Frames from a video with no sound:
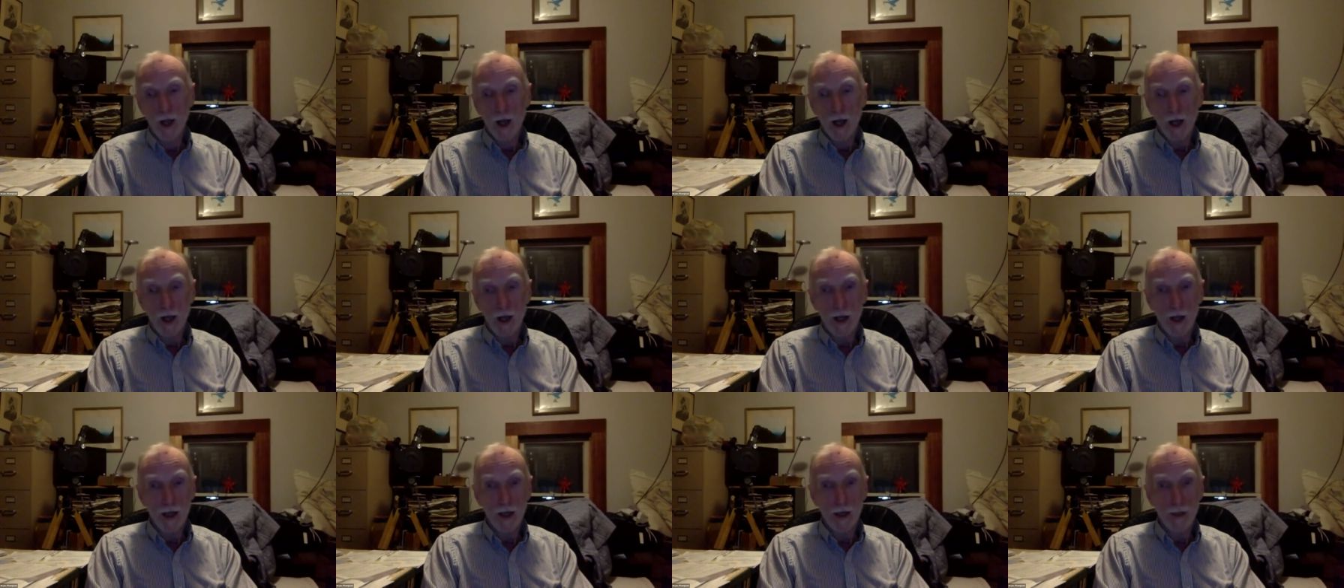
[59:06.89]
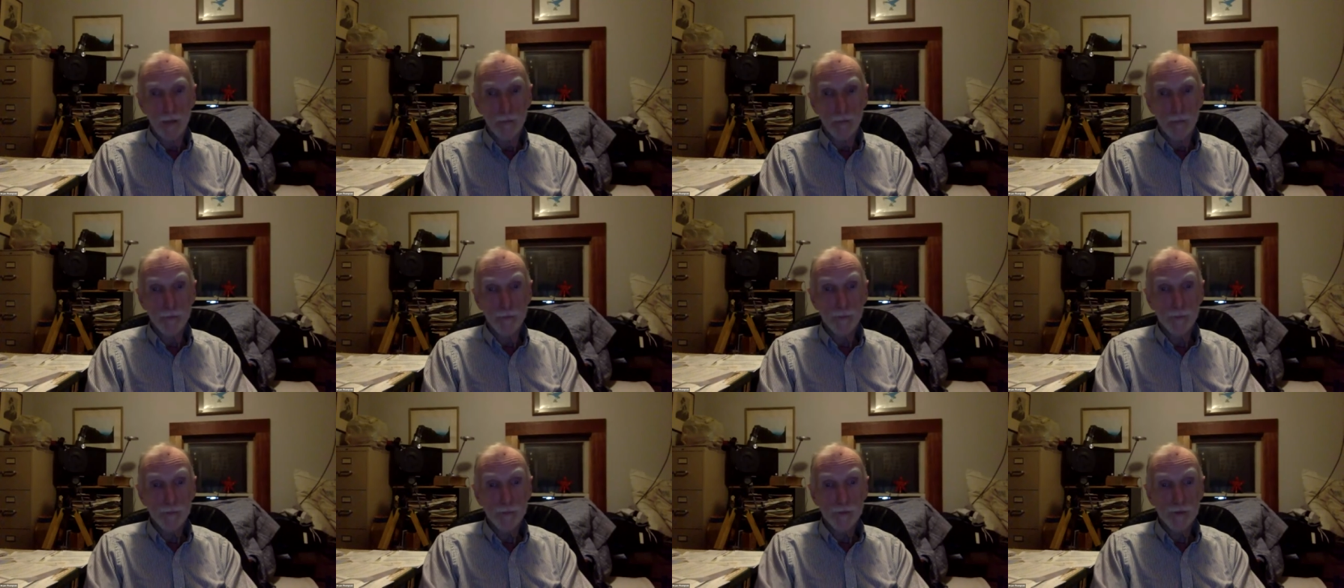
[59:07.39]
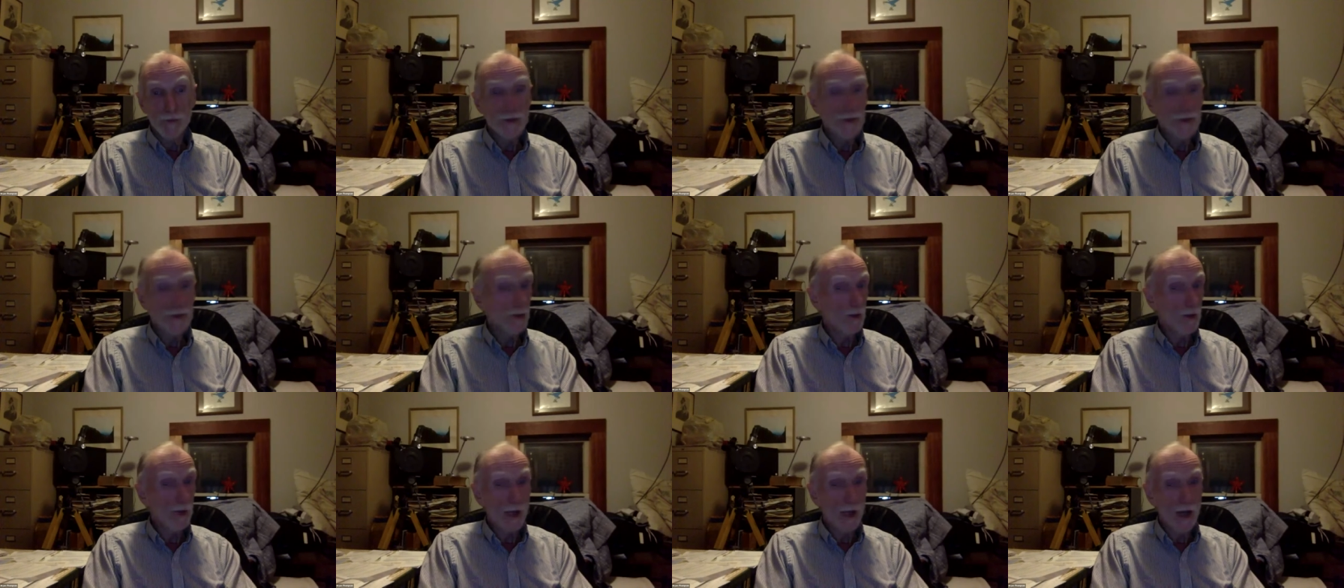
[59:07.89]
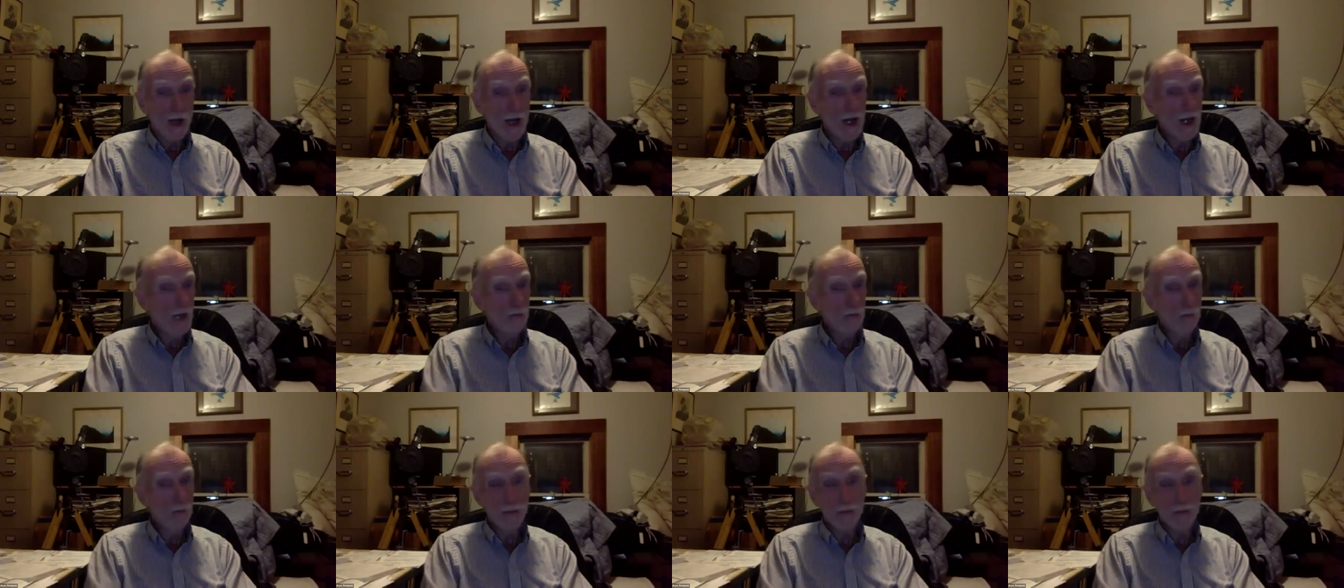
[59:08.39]
Um, so
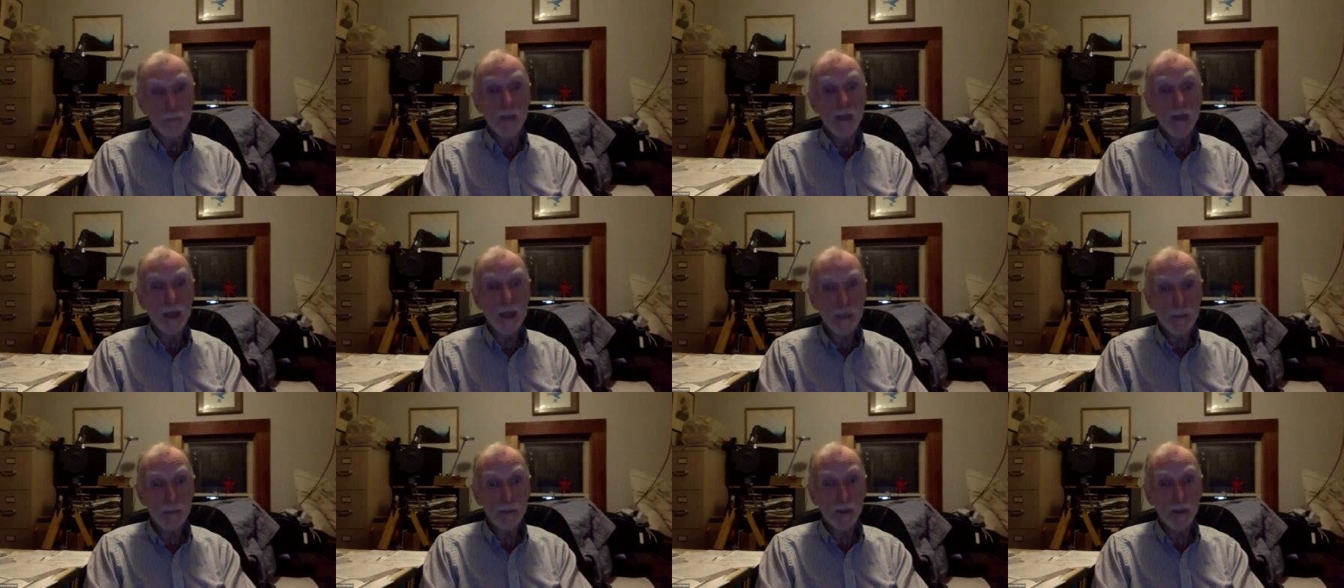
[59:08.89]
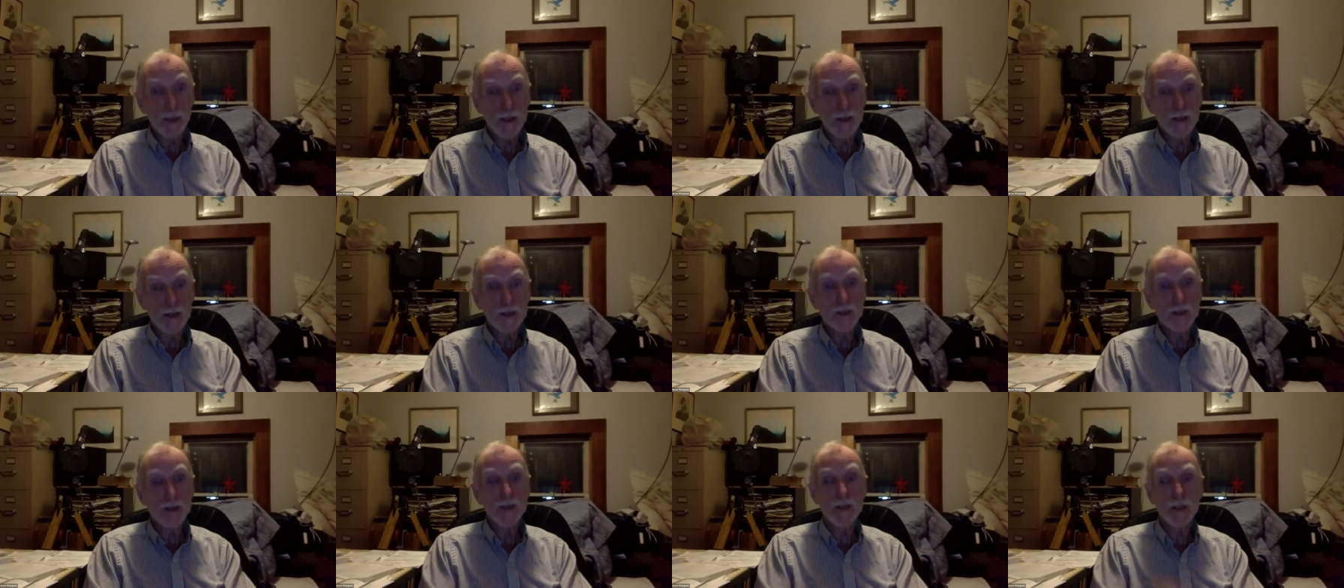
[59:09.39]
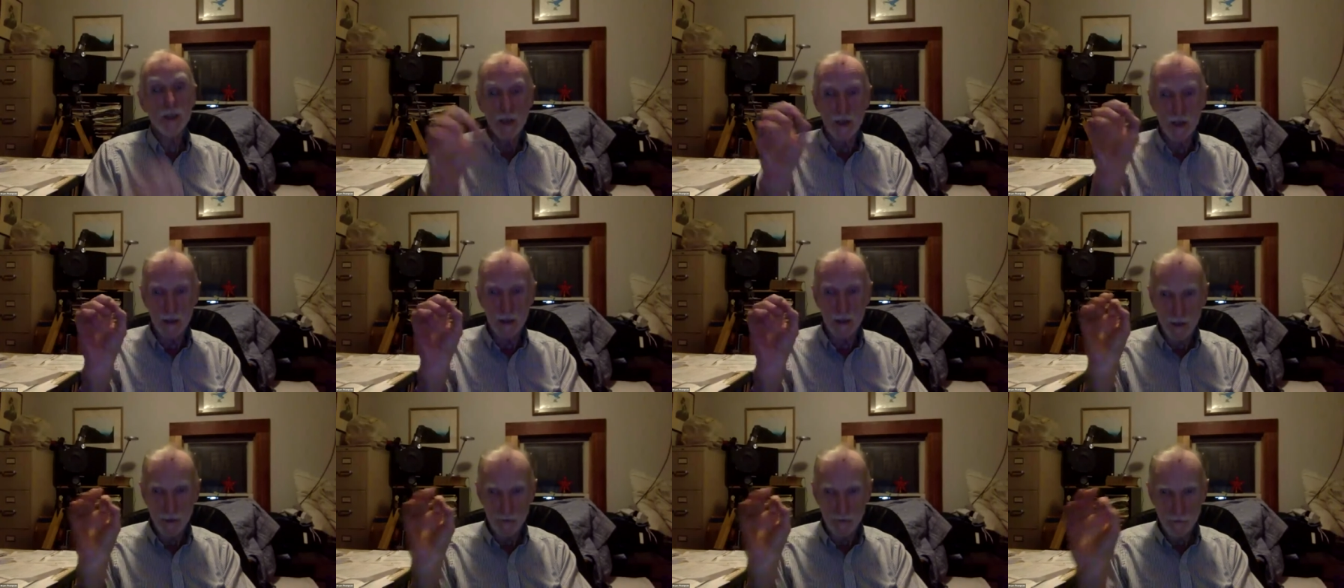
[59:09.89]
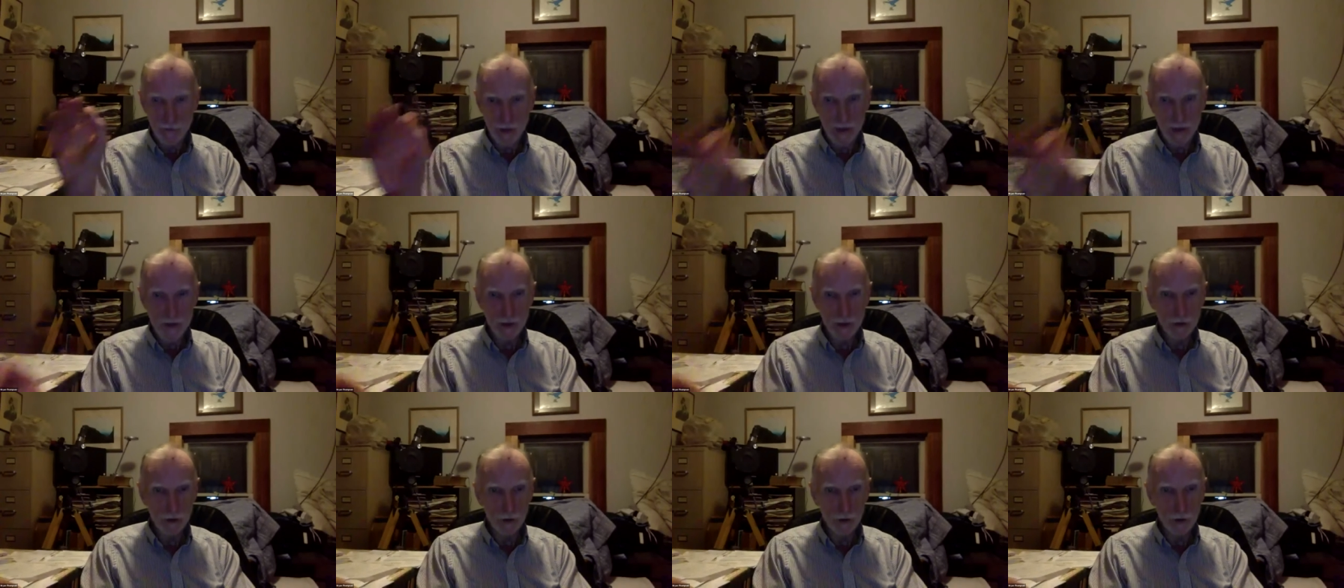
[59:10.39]
I went many places and I
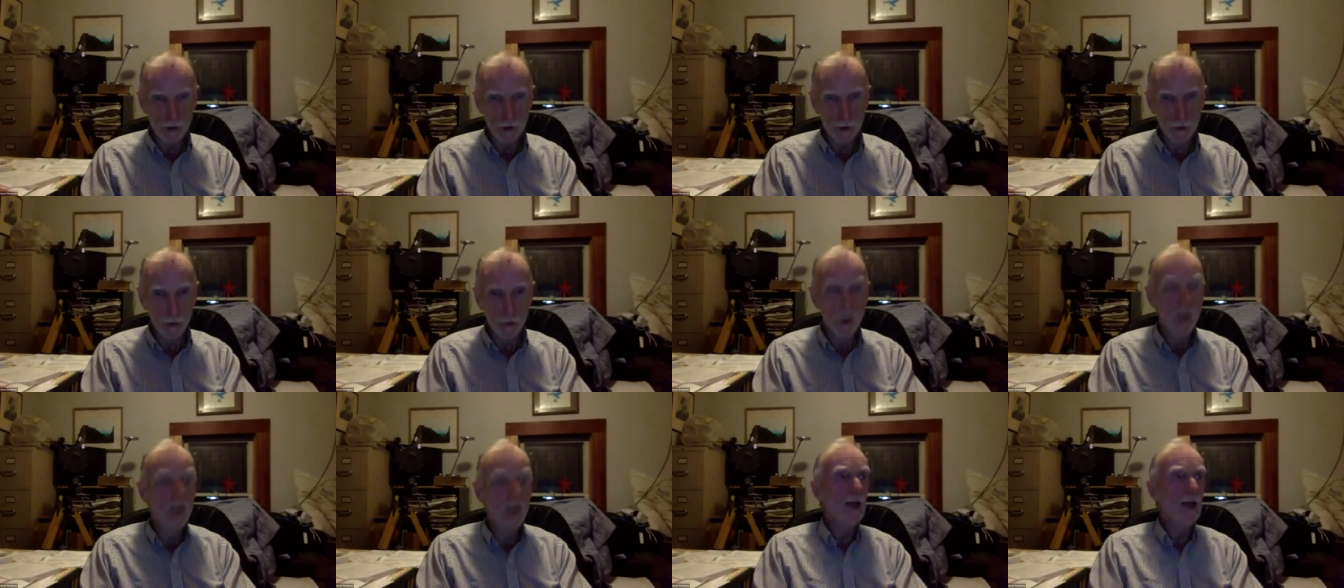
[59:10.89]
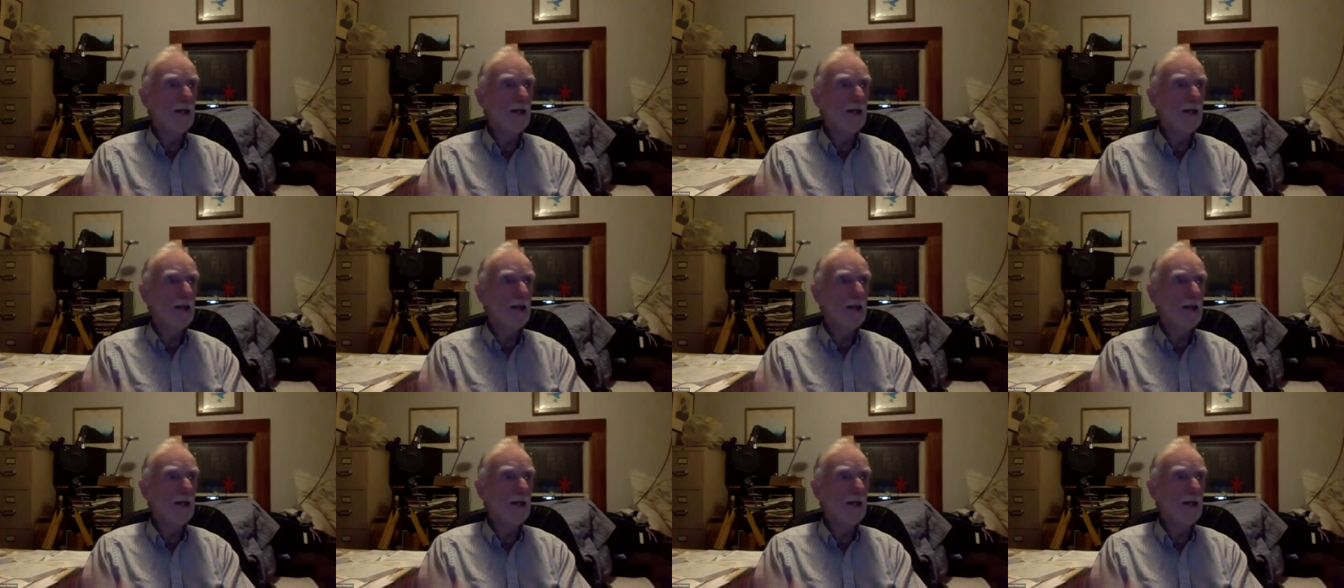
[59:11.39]
find a clue,